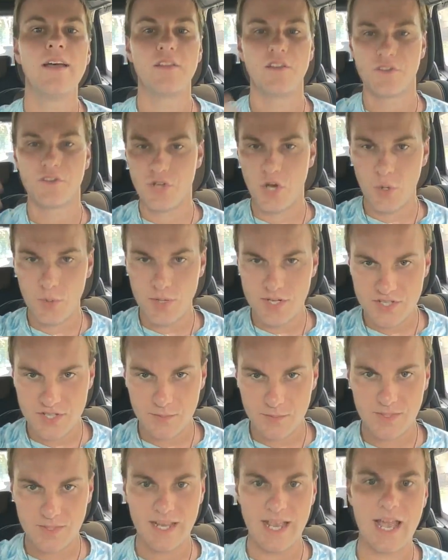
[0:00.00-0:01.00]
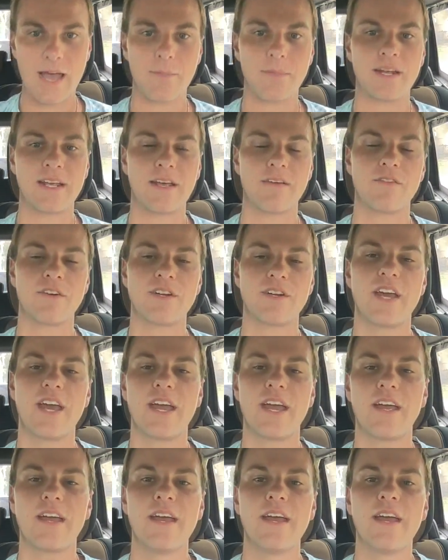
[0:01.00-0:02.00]
There's always something happening every
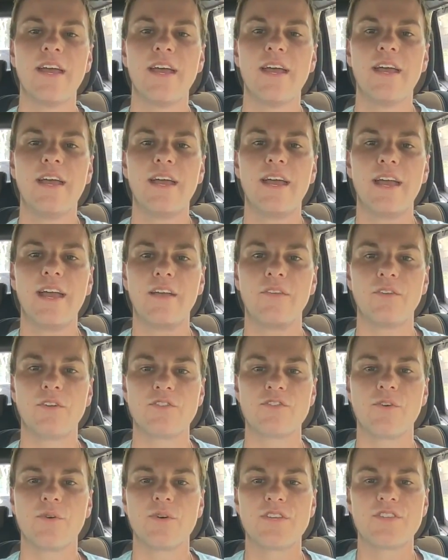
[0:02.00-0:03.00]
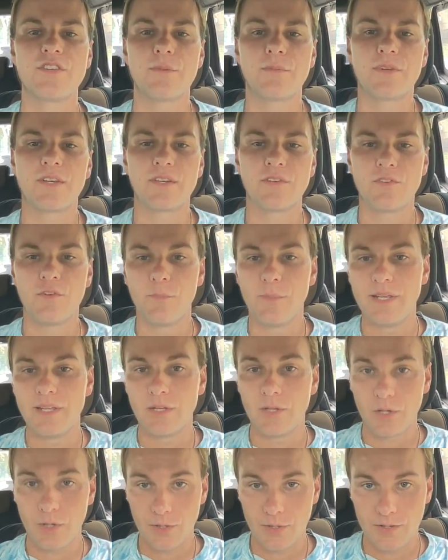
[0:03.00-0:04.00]
day. And there's always something to be
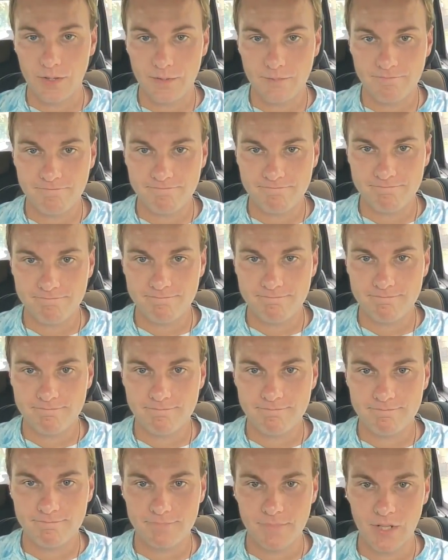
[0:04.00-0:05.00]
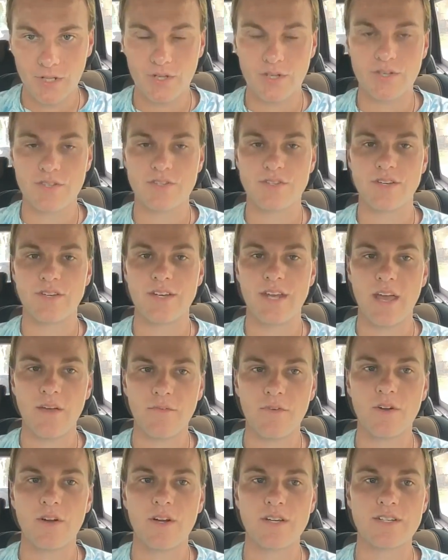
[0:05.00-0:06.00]
learned. There's
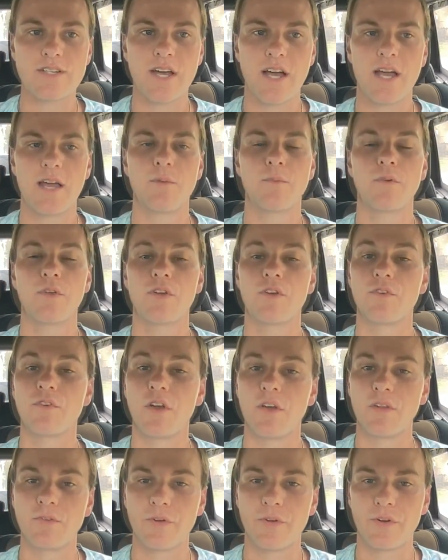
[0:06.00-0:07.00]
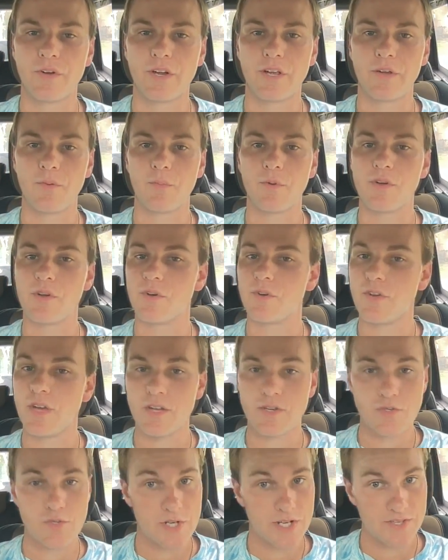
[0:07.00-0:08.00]
never a time where you're done learning, where you're
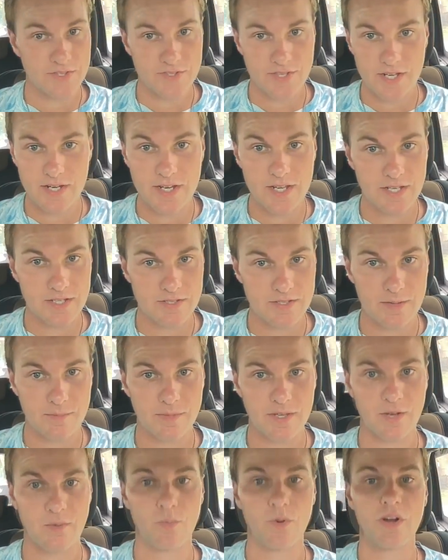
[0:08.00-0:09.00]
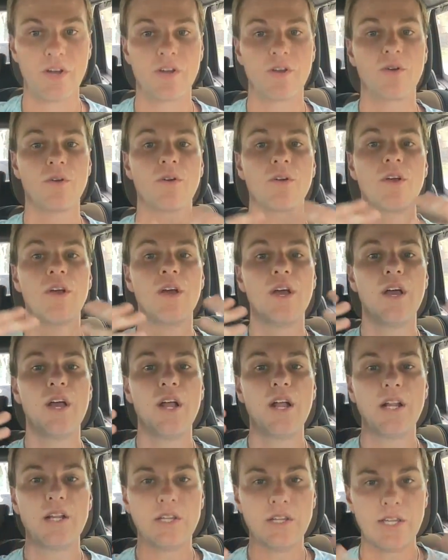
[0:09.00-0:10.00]
done transcending something, where you're
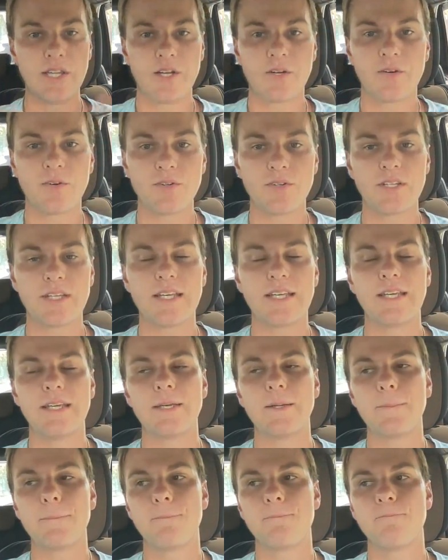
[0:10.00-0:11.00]
literally